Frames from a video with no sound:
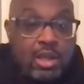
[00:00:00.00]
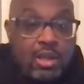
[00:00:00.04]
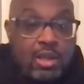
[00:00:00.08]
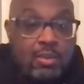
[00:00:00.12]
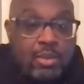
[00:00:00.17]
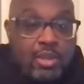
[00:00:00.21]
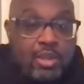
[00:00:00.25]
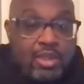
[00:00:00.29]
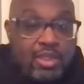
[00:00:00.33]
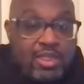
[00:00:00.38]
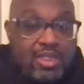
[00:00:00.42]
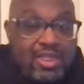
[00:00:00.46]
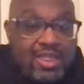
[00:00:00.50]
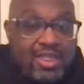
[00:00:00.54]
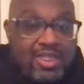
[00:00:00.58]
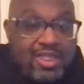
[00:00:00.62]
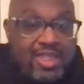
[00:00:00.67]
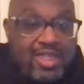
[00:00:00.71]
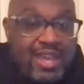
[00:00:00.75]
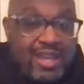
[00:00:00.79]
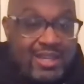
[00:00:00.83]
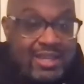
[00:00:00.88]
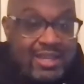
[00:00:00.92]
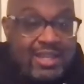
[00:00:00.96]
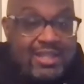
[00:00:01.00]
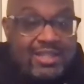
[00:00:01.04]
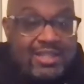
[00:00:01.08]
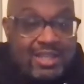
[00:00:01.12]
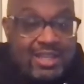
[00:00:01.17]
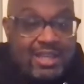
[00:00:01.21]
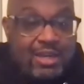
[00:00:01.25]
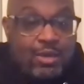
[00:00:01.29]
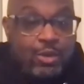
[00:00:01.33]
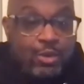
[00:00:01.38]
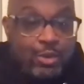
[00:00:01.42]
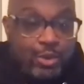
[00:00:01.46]
but they need to
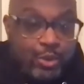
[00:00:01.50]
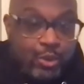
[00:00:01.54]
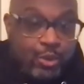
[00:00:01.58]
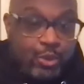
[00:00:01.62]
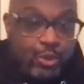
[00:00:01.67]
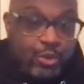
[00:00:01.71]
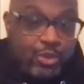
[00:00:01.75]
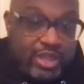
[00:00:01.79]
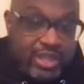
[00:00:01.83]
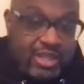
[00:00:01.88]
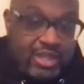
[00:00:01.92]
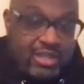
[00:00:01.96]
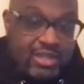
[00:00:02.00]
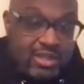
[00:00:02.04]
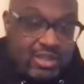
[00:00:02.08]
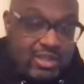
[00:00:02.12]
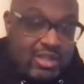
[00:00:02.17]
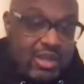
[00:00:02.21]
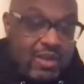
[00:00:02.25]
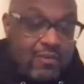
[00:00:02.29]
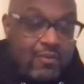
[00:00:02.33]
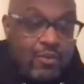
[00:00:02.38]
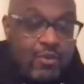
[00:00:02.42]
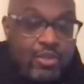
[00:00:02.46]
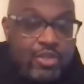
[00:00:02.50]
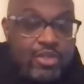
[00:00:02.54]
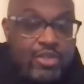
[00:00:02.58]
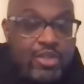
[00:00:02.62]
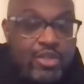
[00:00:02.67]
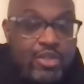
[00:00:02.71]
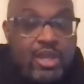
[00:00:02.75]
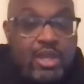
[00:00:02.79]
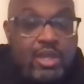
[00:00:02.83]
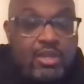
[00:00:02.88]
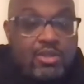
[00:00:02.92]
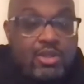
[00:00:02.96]
go through these several
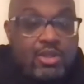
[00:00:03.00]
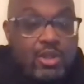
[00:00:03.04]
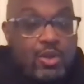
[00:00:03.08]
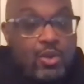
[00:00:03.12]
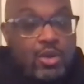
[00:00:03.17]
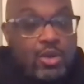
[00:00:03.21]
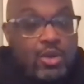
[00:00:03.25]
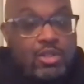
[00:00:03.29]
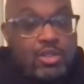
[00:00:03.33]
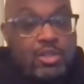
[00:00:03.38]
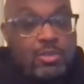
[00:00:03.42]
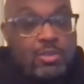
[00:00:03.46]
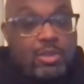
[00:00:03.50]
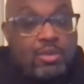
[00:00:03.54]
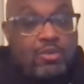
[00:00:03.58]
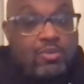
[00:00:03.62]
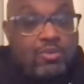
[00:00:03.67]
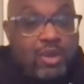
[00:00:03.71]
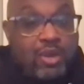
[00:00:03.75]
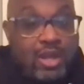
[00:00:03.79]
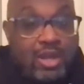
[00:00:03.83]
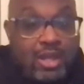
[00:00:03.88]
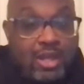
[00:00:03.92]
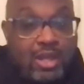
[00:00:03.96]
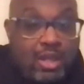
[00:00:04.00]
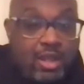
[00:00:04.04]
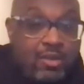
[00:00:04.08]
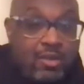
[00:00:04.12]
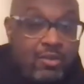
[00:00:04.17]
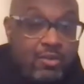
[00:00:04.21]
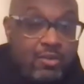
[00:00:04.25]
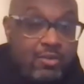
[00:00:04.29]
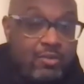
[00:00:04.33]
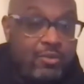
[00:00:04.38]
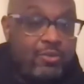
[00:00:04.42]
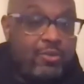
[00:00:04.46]
things in order to be ready
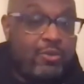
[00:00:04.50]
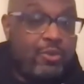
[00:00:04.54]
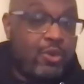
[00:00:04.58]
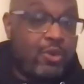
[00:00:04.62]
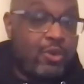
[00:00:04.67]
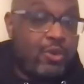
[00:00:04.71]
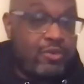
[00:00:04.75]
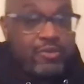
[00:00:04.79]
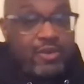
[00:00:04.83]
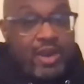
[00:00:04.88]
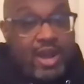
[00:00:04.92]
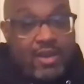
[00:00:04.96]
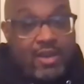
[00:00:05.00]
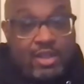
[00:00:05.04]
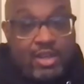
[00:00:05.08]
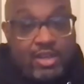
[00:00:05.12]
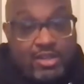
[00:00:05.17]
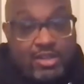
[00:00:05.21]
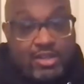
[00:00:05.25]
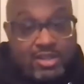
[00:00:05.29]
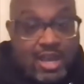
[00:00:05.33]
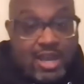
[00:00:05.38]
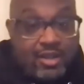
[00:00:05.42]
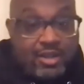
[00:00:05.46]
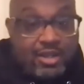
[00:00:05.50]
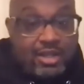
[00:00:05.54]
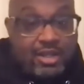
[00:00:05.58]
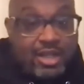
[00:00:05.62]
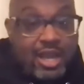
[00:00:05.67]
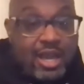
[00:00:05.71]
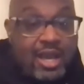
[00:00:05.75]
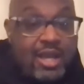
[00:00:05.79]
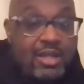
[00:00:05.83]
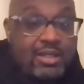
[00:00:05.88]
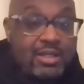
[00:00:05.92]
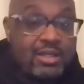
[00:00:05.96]
four or five years down the
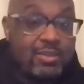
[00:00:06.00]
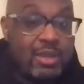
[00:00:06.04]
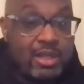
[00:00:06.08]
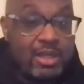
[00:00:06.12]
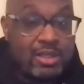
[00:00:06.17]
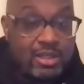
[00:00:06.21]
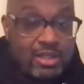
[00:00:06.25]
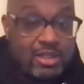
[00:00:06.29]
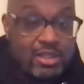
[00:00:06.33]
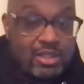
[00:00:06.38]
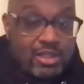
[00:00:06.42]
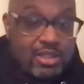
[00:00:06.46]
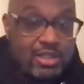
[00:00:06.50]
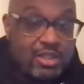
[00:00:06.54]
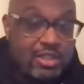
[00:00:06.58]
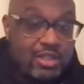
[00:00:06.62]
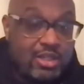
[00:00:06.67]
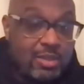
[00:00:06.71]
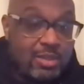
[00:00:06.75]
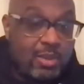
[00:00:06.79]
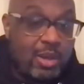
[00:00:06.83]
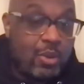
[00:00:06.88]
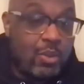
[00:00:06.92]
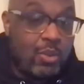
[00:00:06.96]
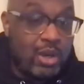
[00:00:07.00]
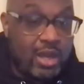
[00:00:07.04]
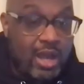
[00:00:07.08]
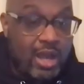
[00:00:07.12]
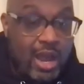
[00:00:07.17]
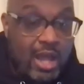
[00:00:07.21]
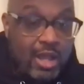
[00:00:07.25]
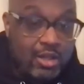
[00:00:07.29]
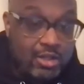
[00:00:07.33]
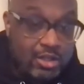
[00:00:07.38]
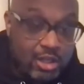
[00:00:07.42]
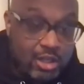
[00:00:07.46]
line to make the decision about what
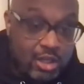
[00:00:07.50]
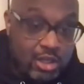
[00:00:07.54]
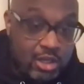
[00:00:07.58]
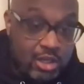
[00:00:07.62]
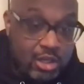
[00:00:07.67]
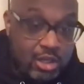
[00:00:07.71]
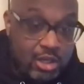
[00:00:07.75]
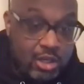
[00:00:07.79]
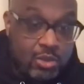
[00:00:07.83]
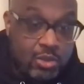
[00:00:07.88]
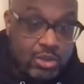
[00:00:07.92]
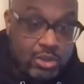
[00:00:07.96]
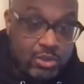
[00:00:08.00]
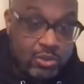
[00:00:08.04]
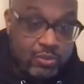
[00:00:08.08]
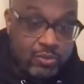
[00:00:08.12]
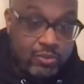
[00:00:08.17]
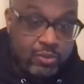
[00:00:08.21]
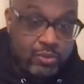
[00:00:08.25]
college they're going to go to.